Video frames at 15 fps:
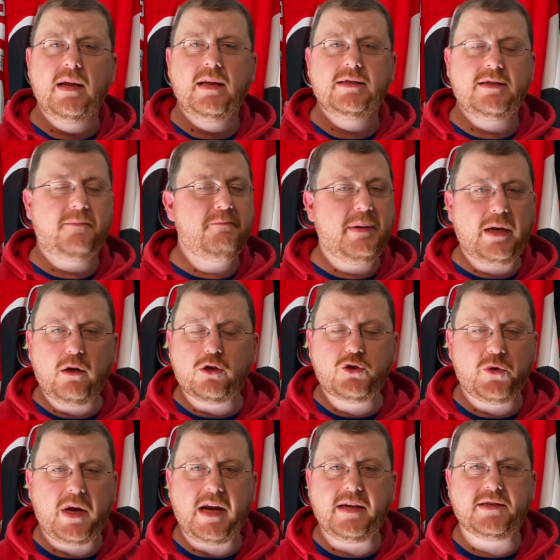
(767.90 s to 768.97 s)
some bigger
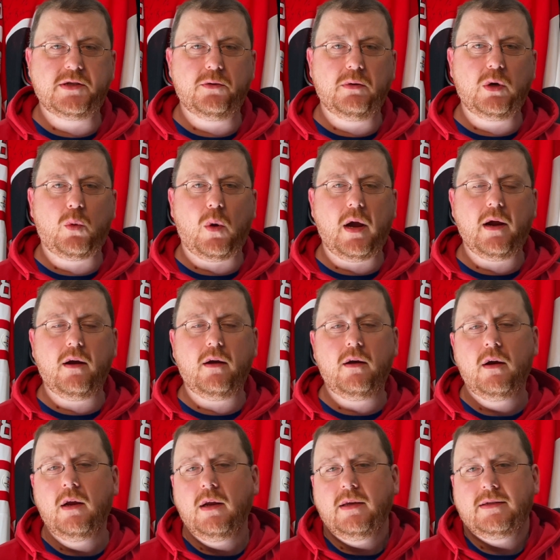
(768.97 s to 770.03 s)
trades to acquire
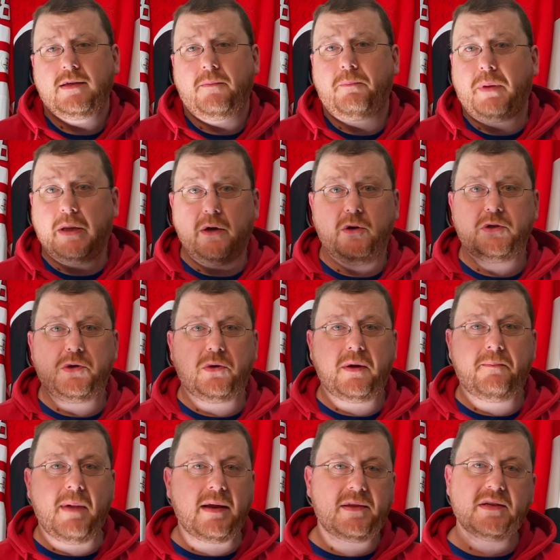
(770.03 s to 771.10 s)
some players who
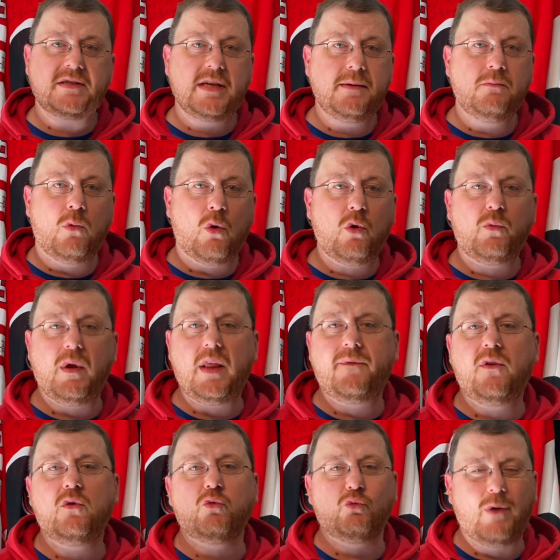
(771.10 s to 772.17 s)
can make this team more
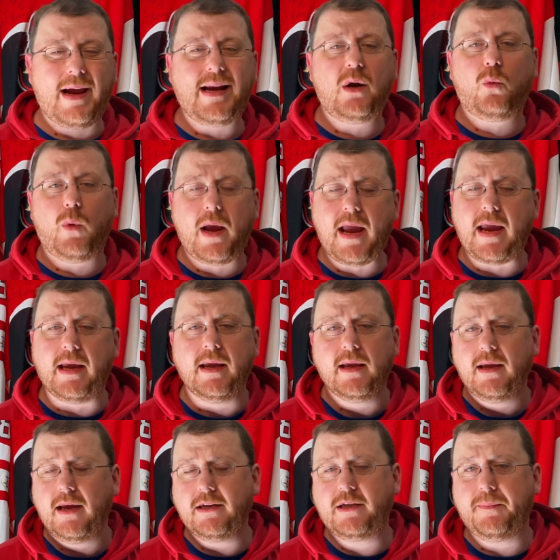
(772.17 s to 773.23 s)
relevant right away?
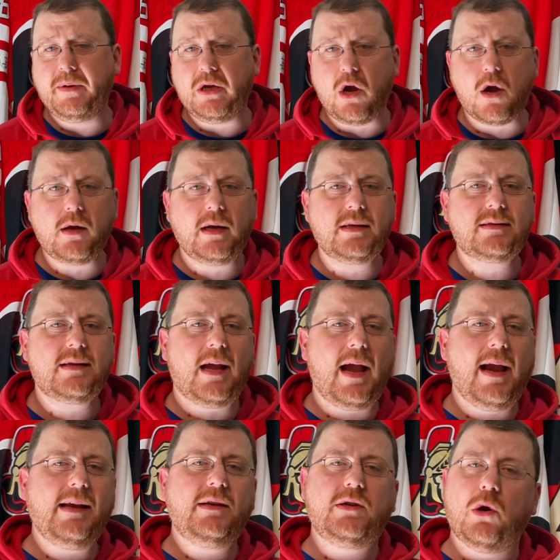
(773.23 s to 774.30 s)
And to be honest,
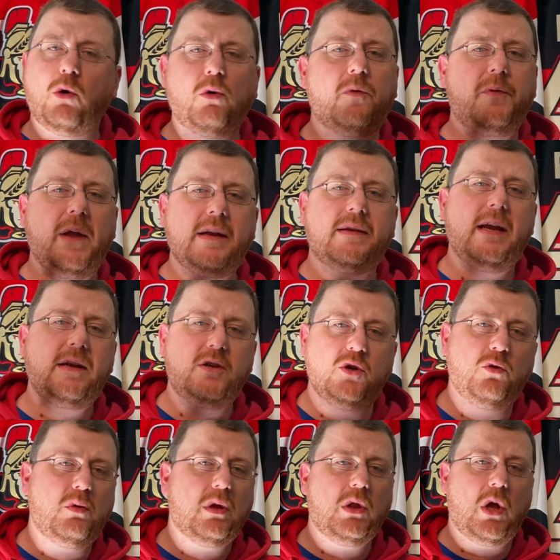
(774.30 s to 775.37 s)
I don't think they
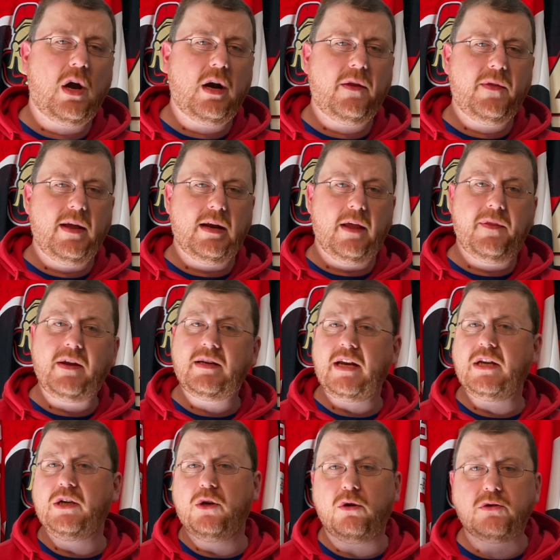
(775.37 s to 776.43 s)
do a lot of that. I think they
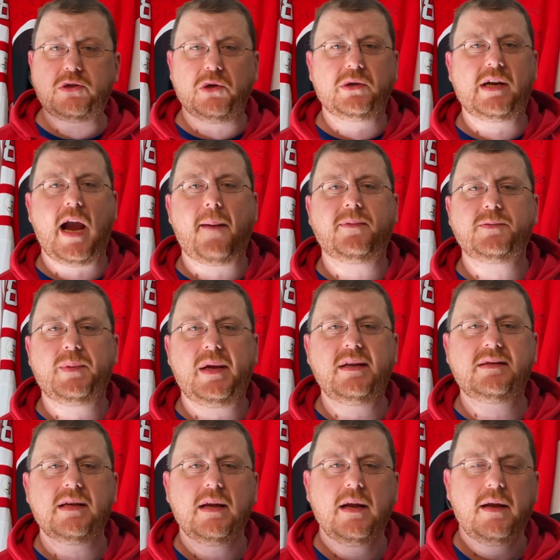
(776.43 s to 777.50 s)
use their cap
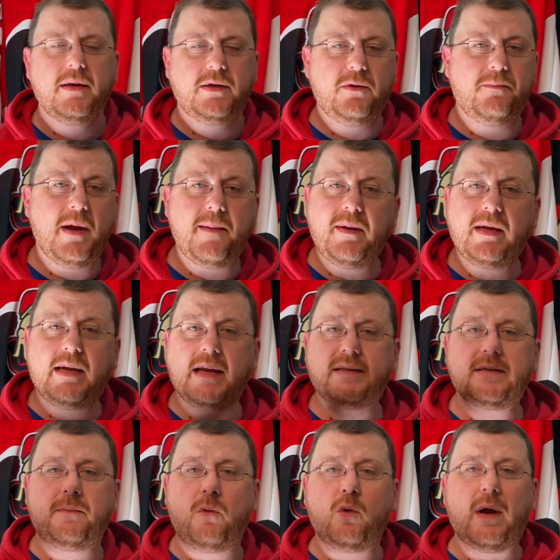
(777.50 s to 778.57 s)
space to maybe get
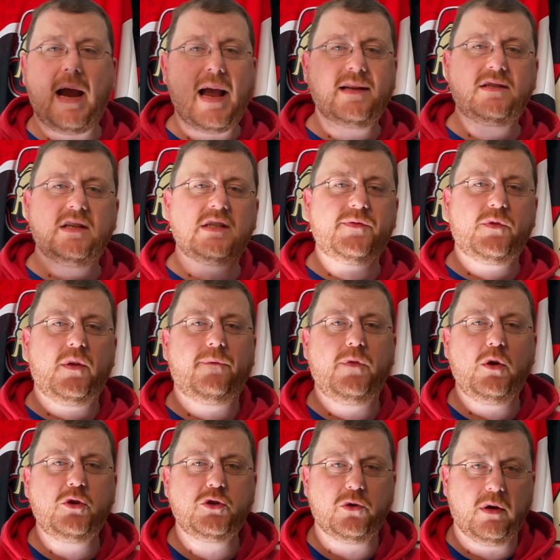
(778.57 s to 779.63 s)
some more assets for the
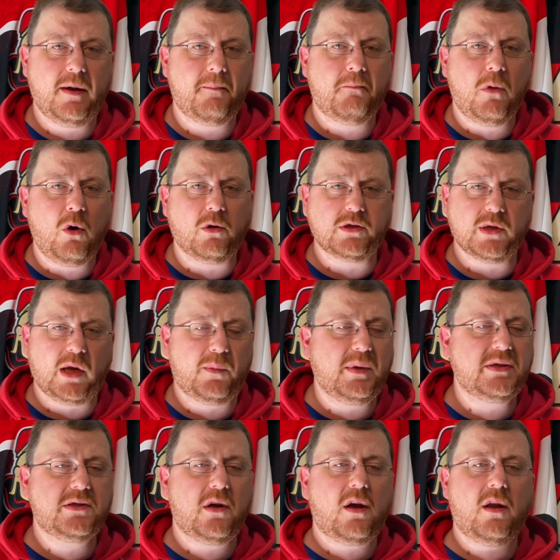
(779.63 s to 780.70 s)
future at most. Like we
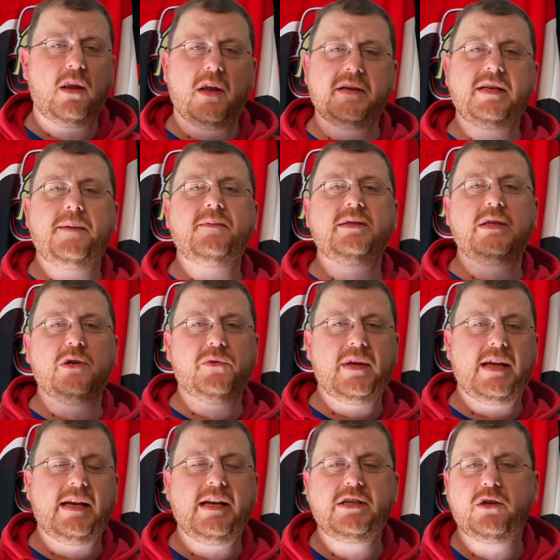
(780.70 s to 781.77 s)
saw a lot of teams near the
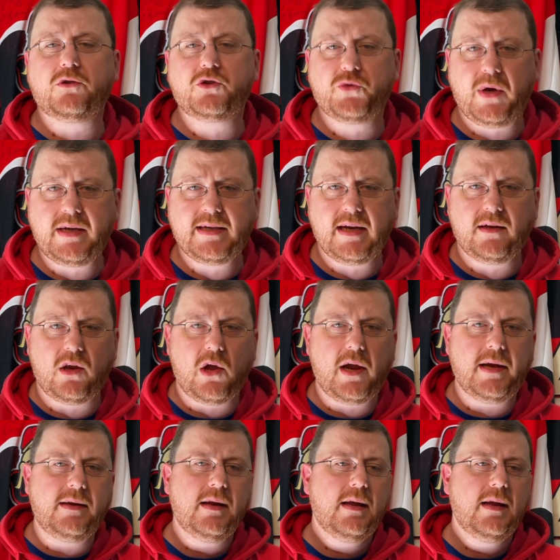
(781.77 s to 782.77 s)
NHL trade deadline